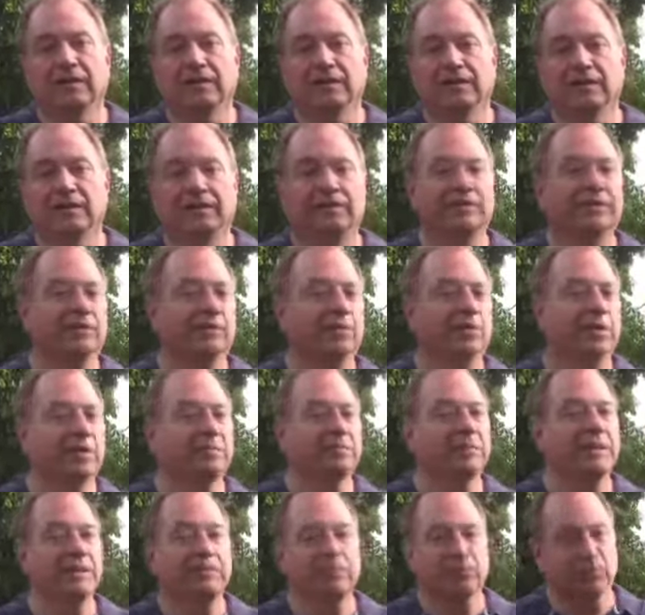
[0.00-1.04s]
will, the one
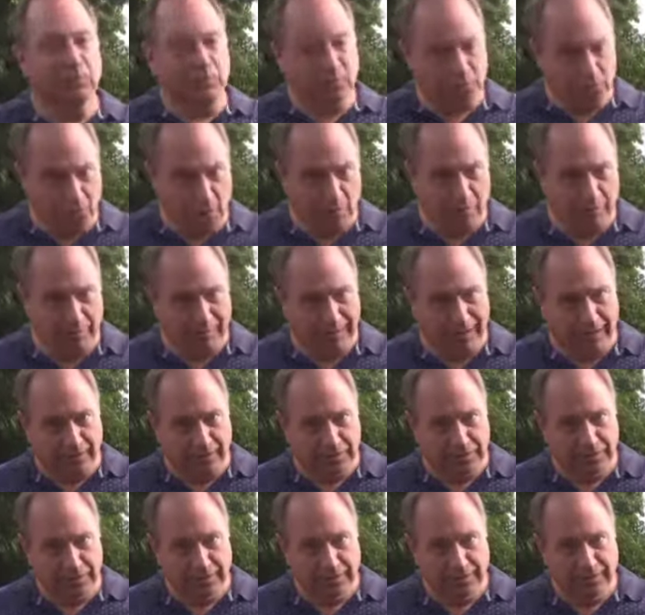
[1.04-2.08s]
people crow about,
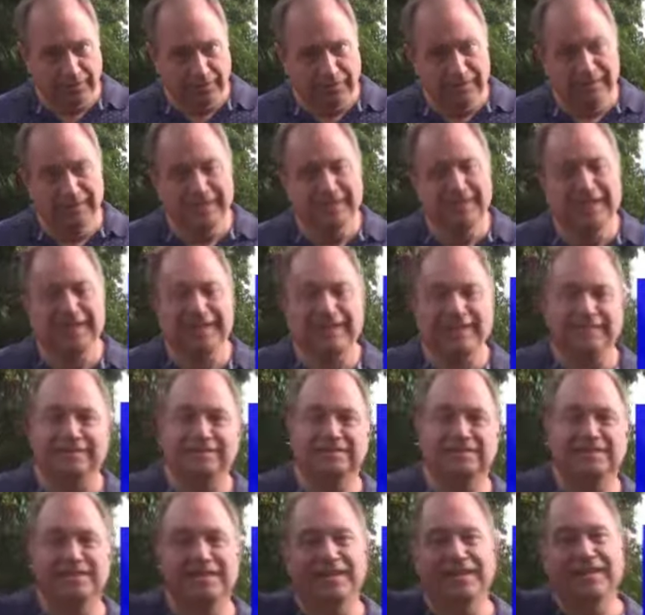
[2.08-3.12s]

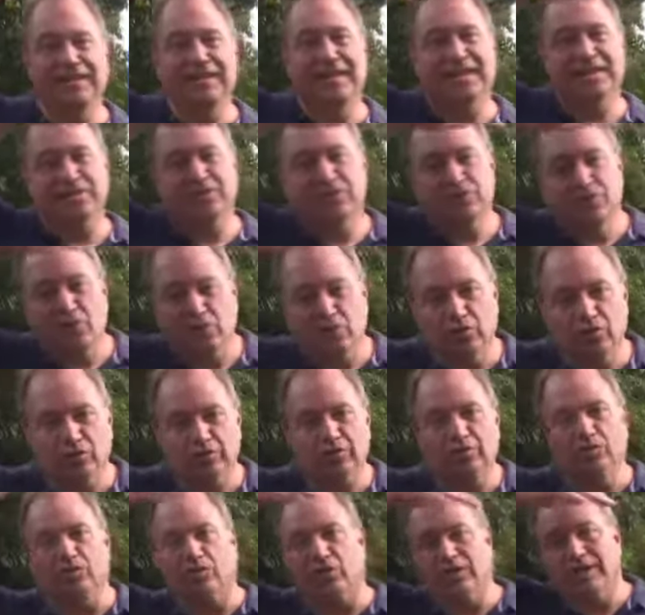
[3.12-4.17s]
is the
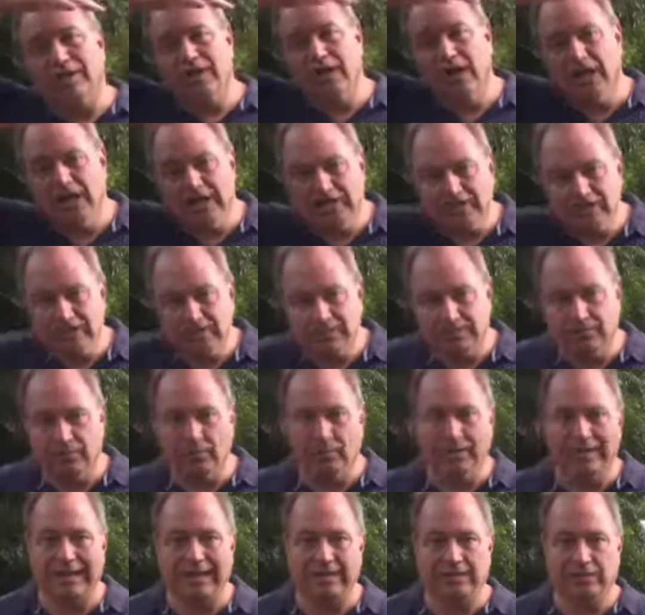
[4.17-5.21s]
external or
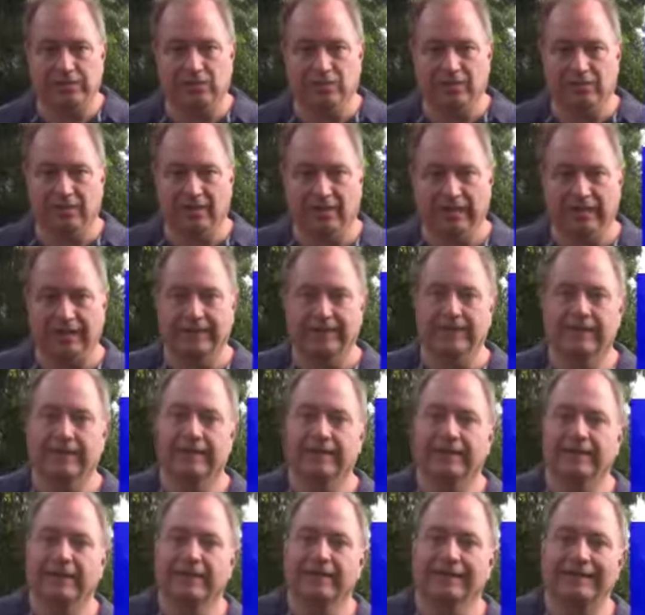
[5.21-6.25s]
customer echelon.
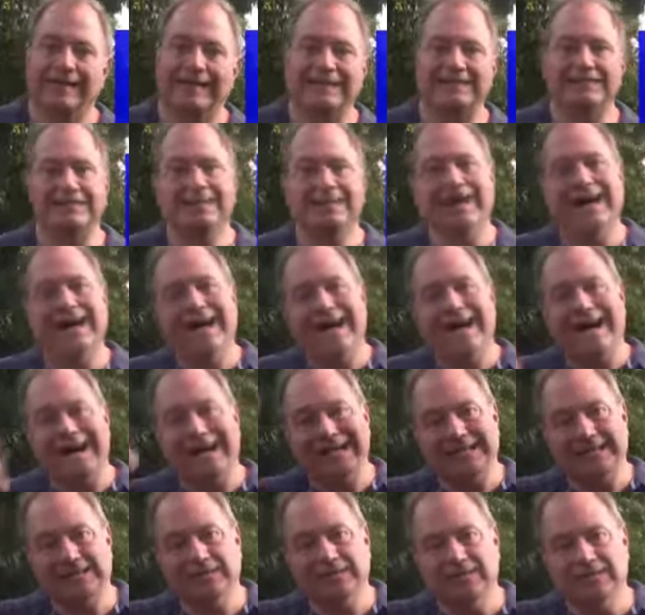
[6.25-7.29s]
That's the
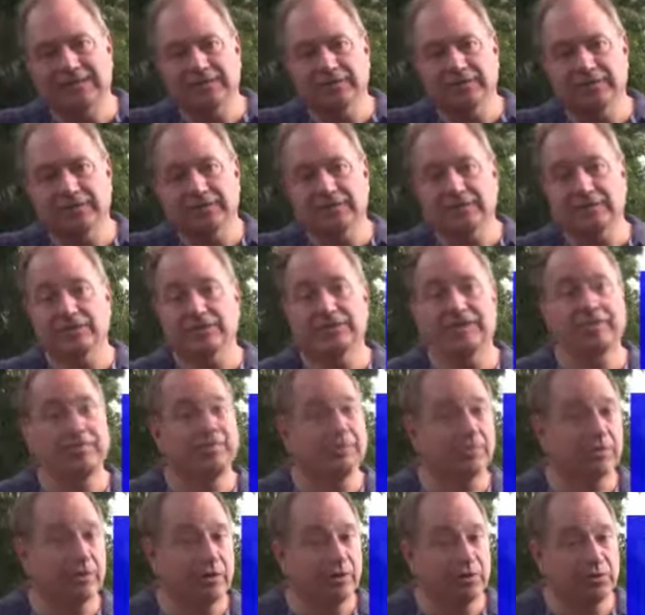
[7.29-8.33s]
highest level of achievement
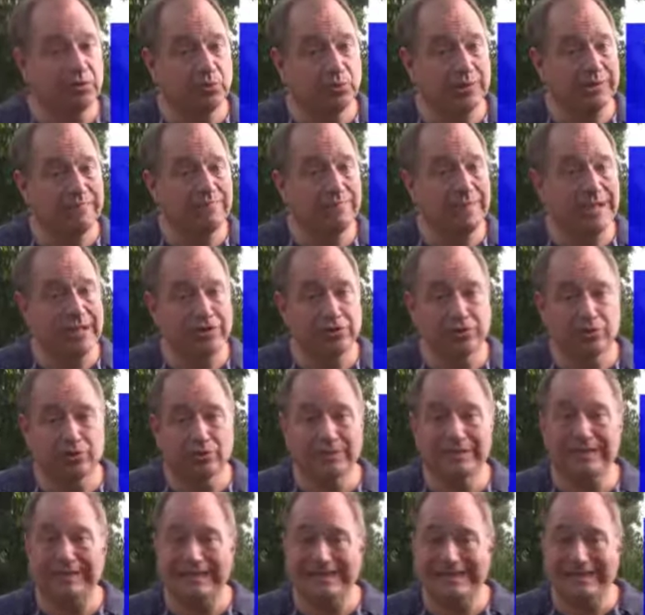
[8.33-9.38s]
because we measure
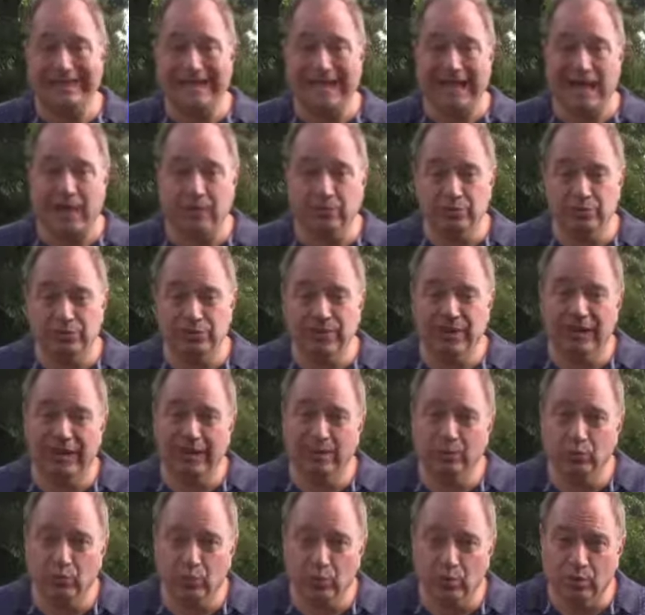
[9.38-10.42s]
it in the outside
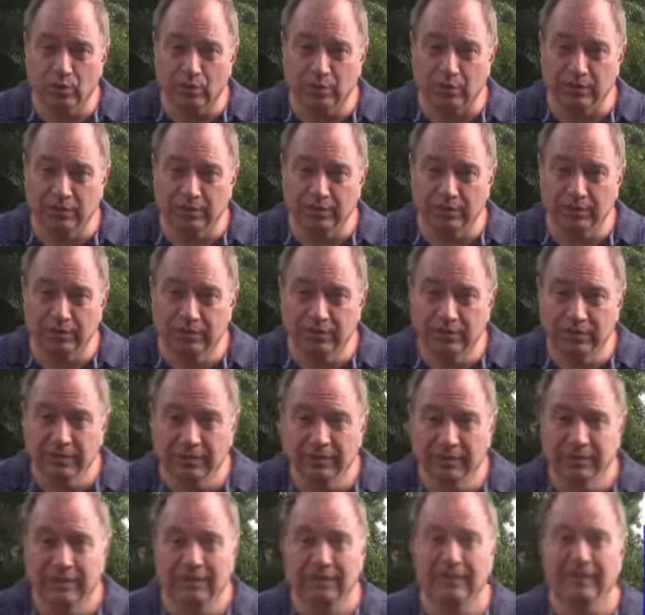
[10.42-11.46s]
world.
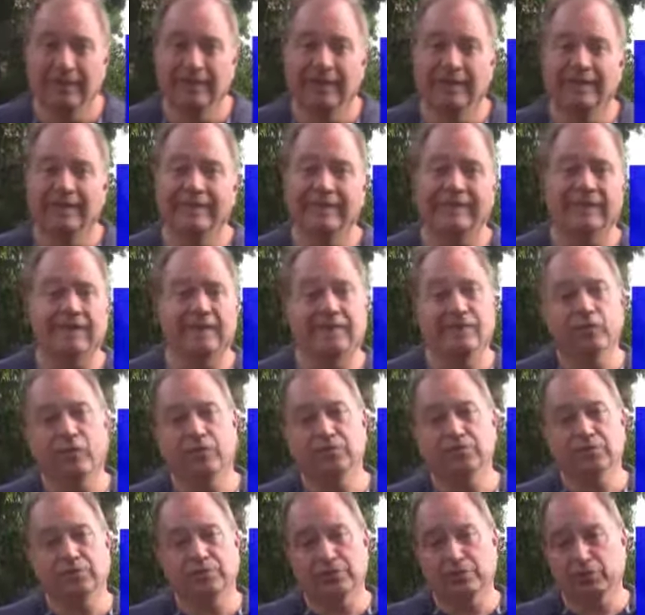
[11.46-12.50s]

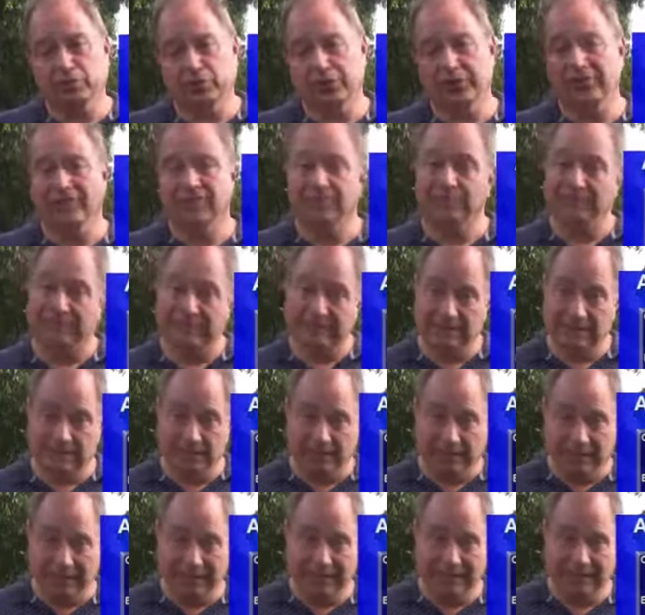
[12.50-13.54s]
Those are achievements
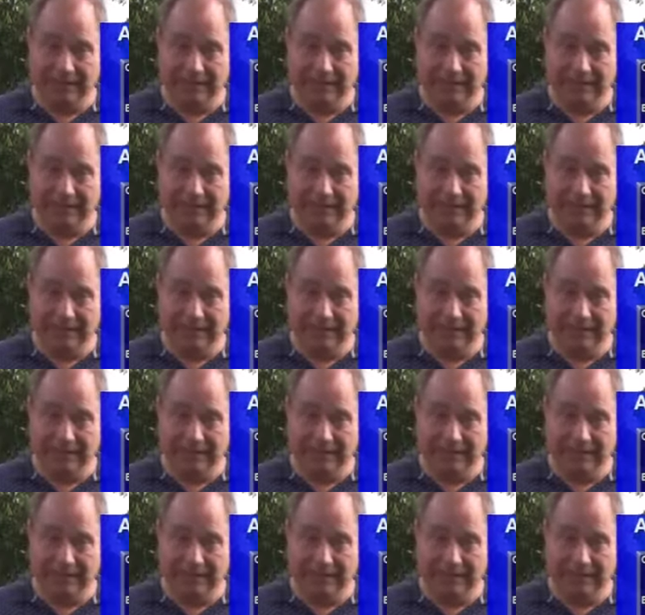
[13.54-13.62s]
like